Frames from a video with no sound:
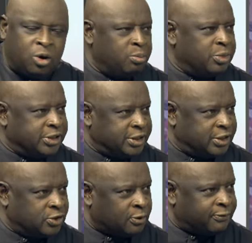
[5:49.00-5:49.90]
Many
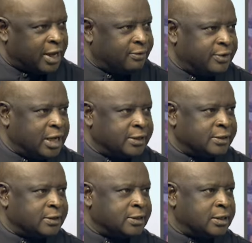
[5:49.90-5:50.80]
companies didn't
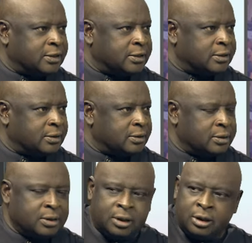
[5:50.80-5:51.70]
survive that
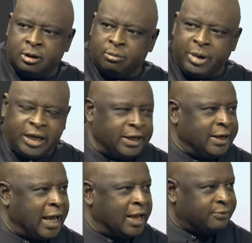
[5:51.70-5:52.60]
exercise.
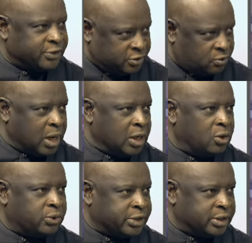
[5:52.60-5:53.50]
Many
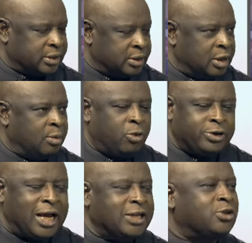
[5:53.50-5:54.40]
lives were lost.
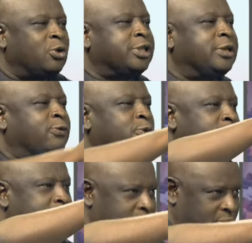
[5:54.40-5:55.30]
But that's
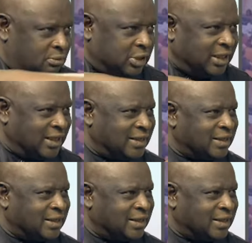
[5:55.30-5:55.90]
not even